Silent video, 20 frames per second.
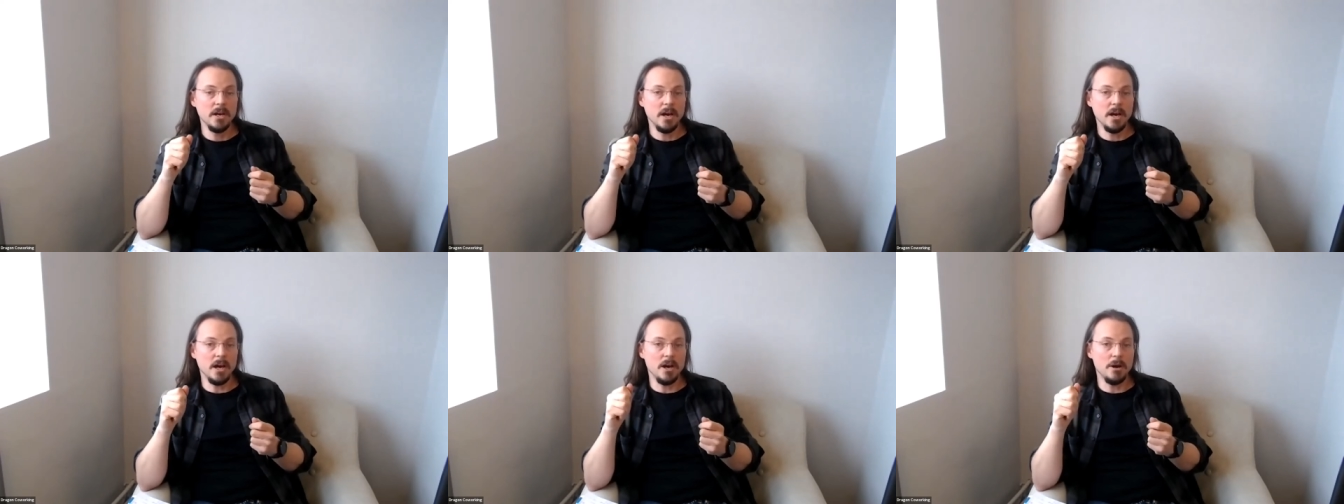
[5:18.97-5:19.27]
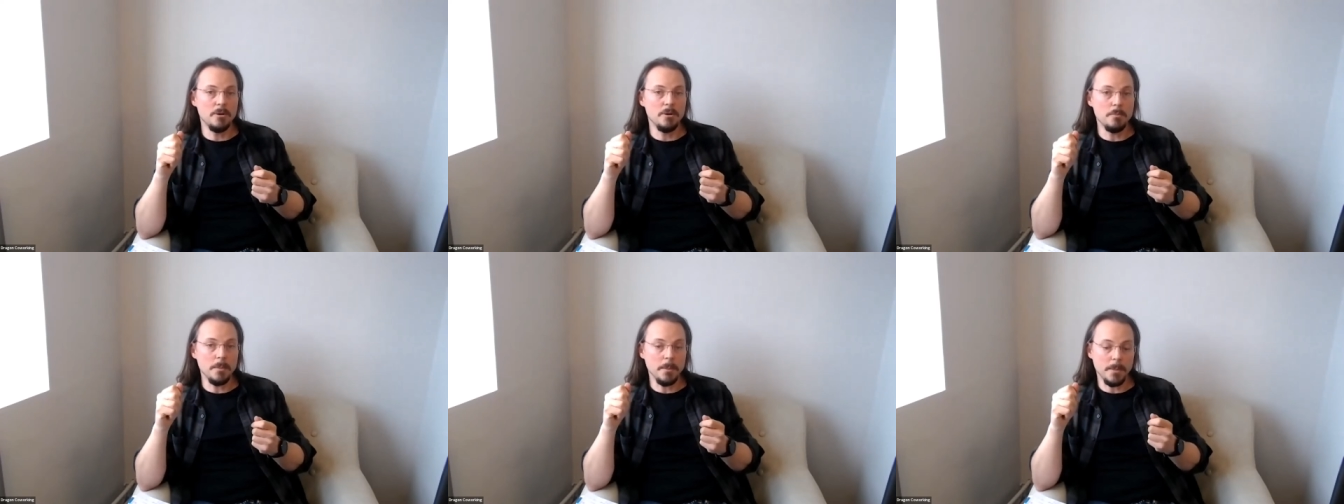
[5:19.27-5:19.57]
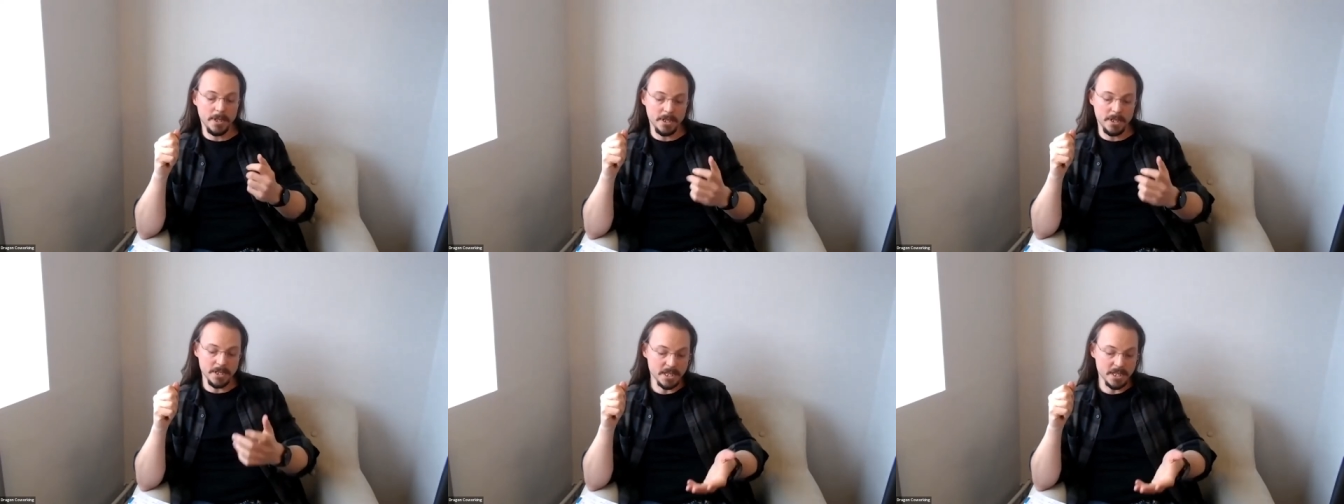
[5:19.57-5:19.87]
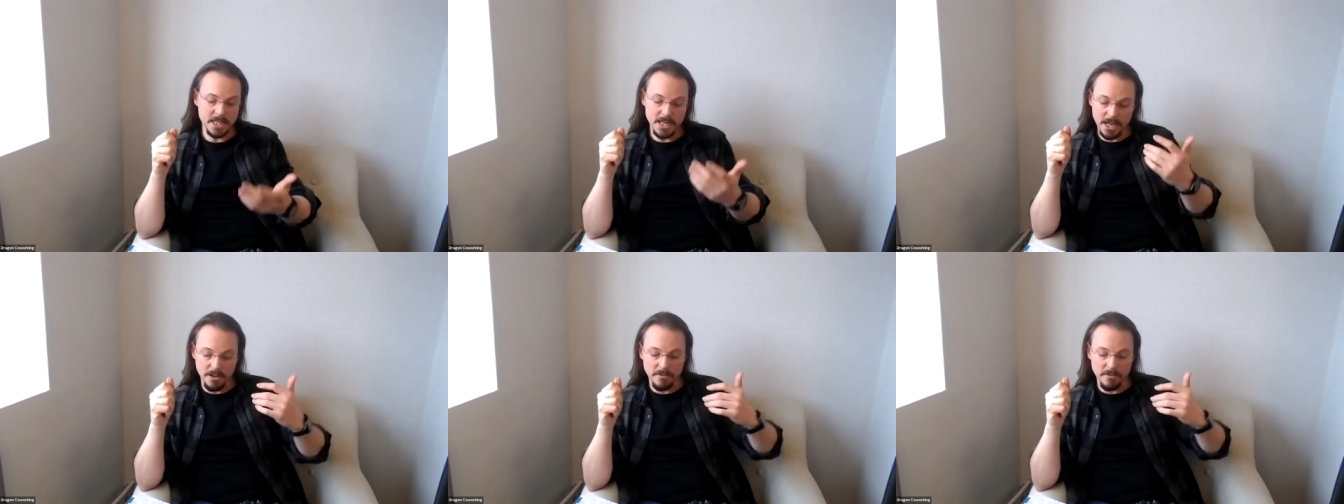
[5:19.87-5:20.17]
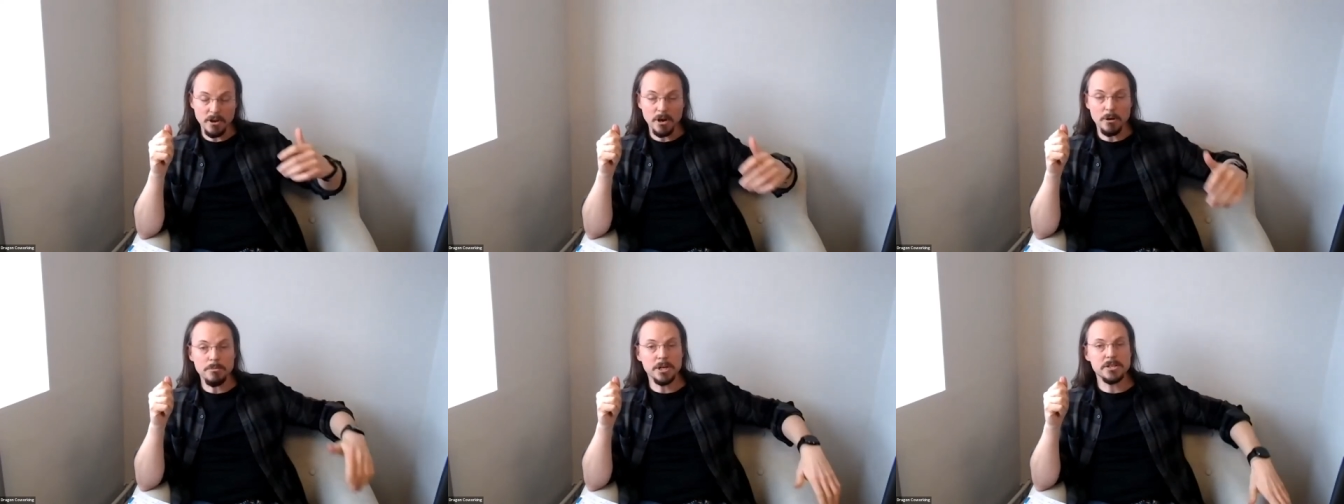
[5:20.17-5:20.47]
And as I say, you've
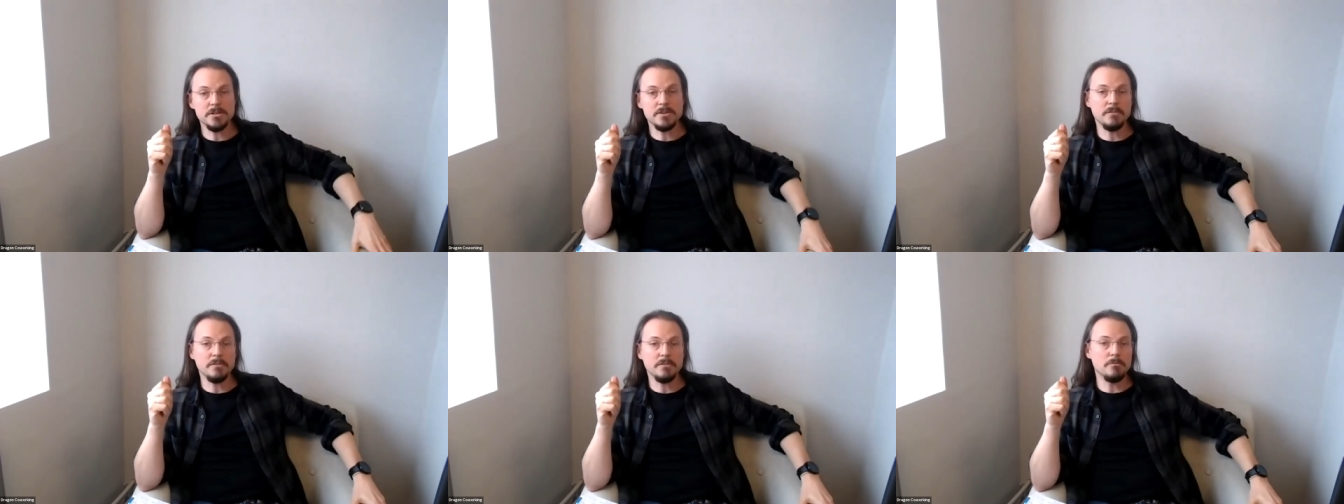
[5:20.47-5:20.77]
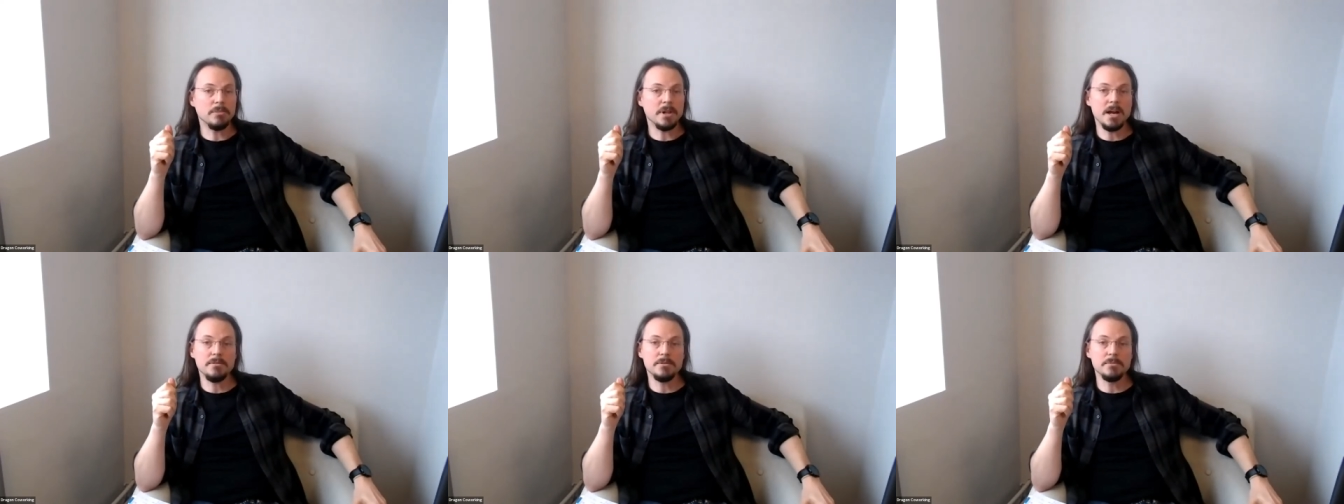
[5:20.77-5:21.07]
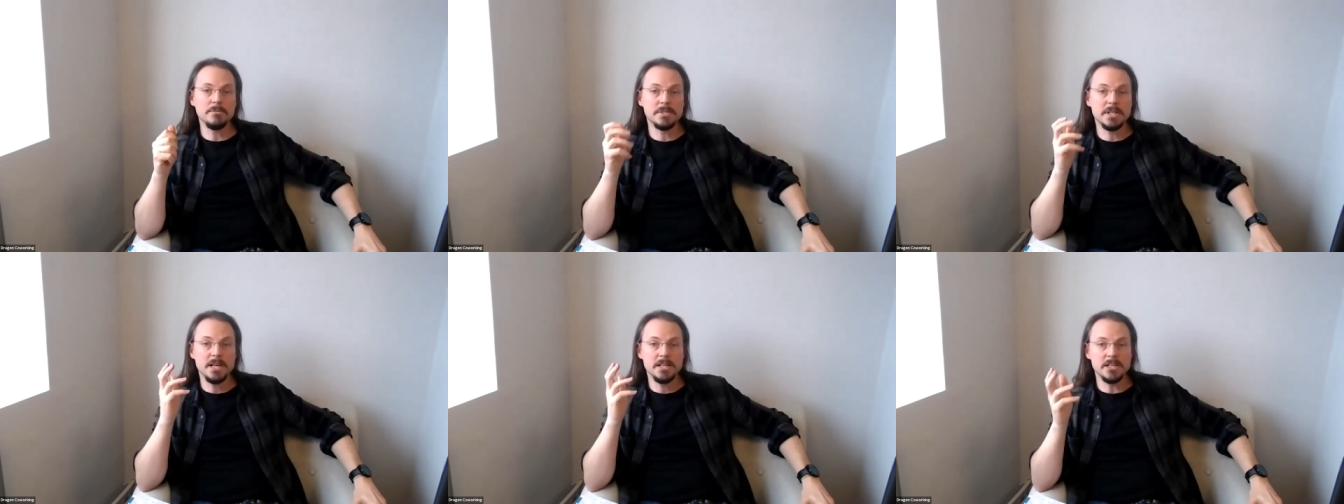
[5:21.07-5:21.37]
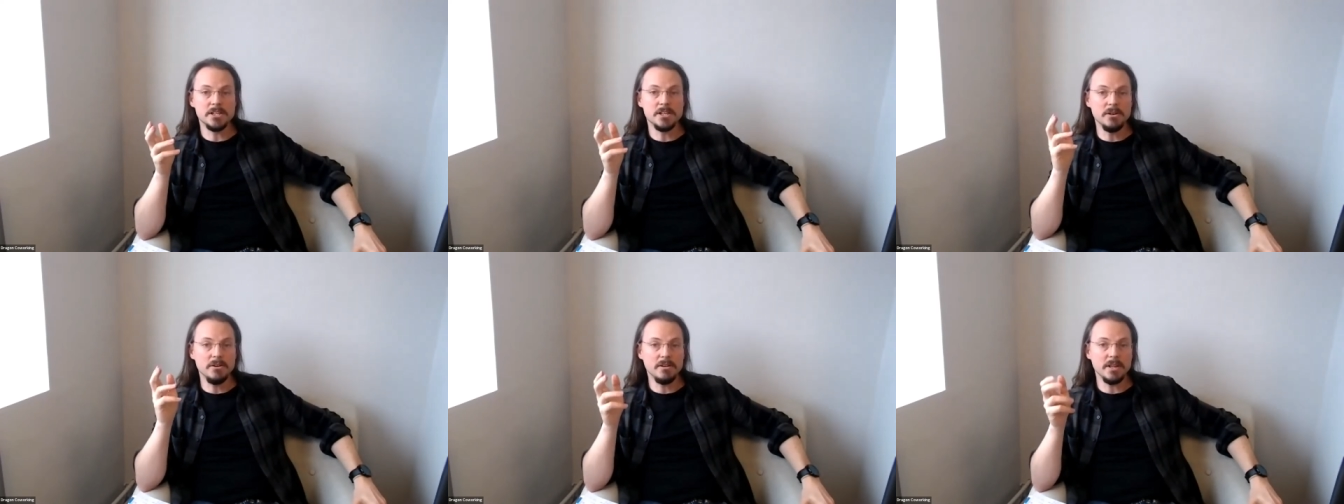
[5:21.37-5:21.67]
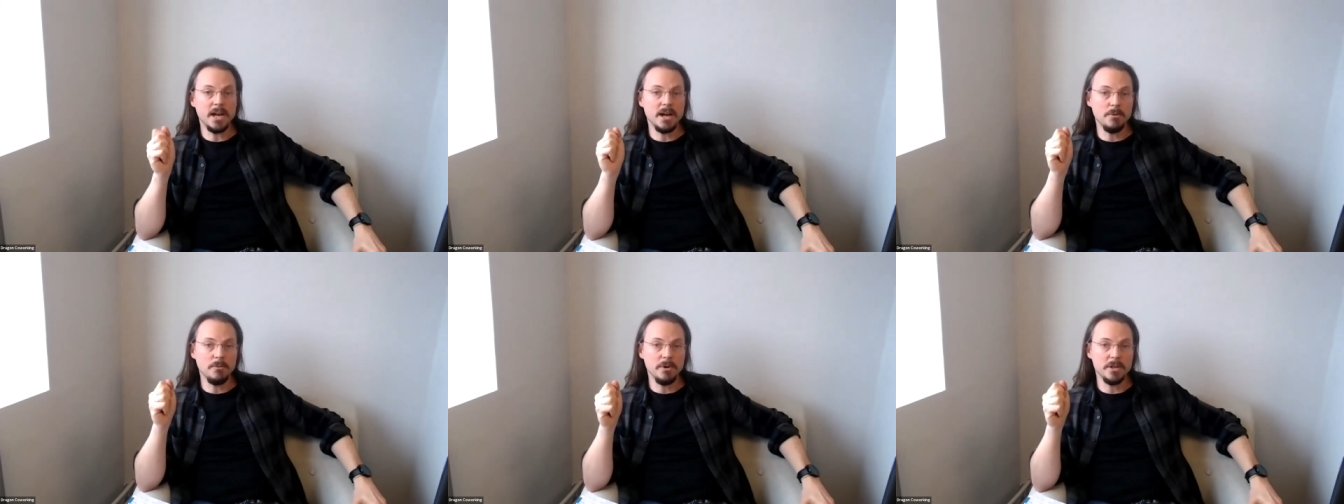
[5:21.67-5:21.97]
got a bunch of different platforms there to do
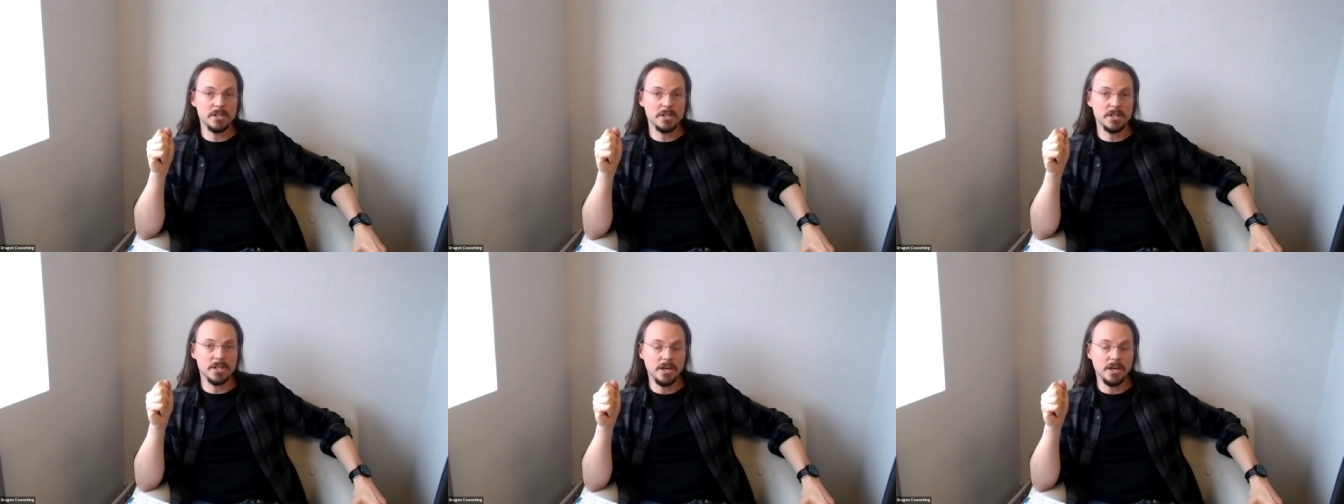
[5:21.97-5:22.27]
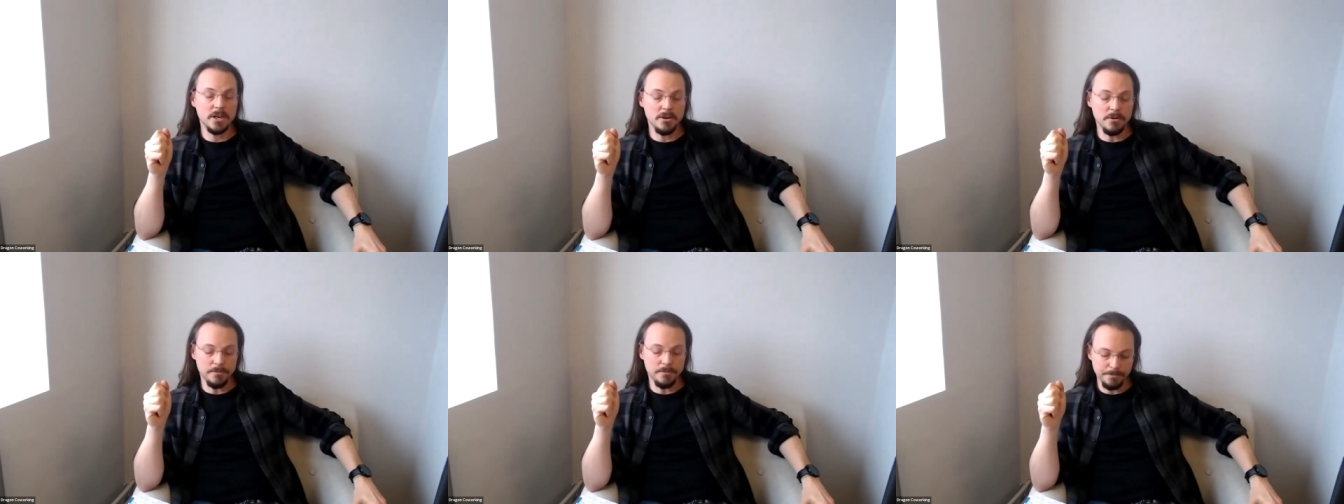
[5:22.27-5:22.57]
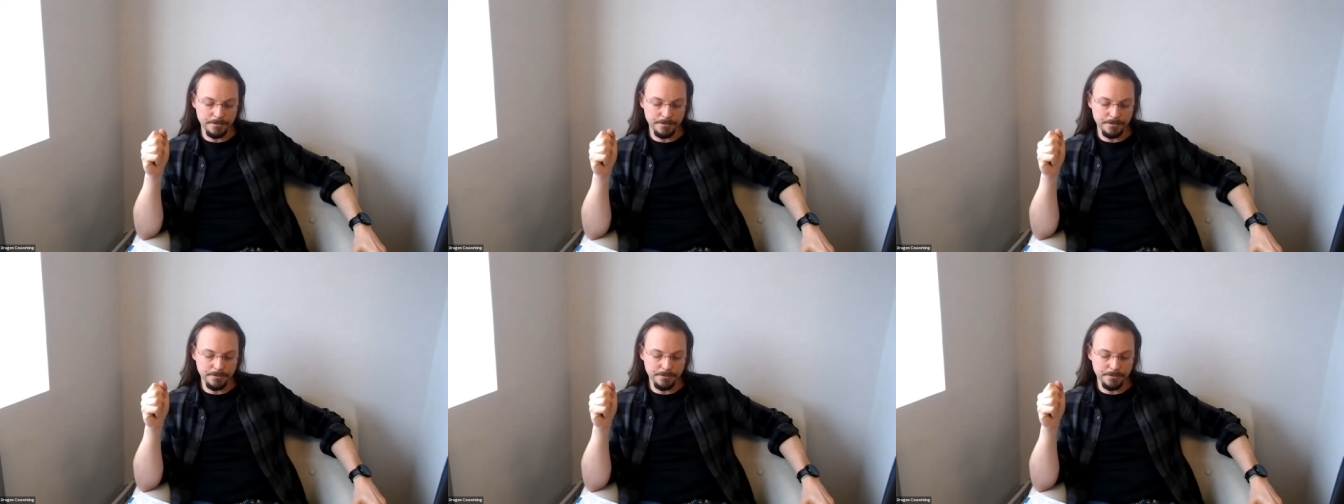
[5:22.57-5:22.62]
that with too.